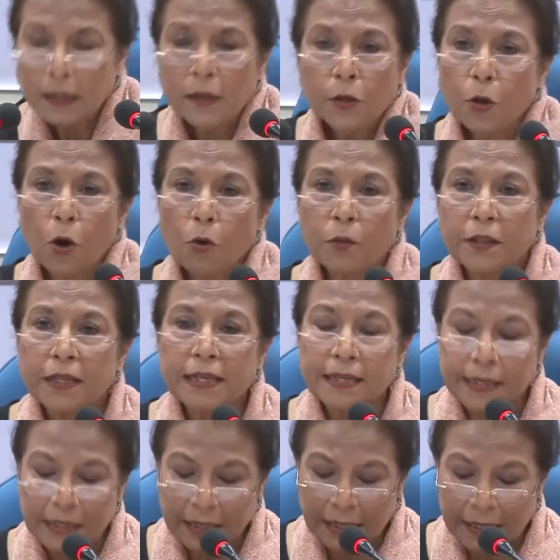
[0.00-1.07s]
Nor were
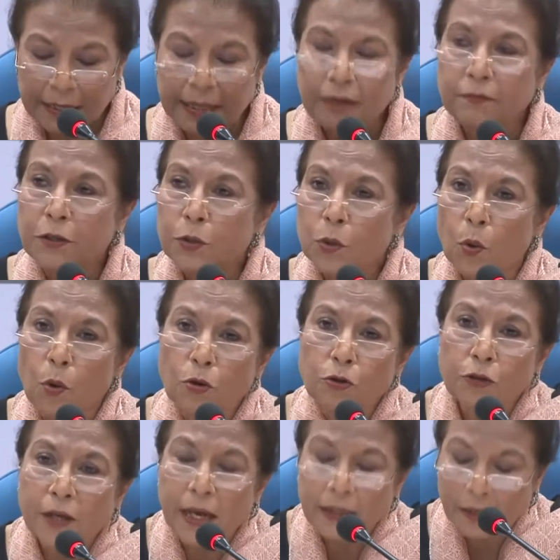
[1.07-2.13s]
these endeavors
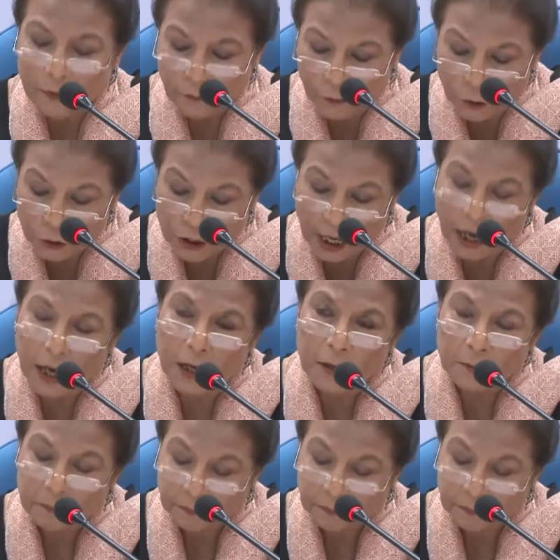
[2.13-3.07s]
altogether futile.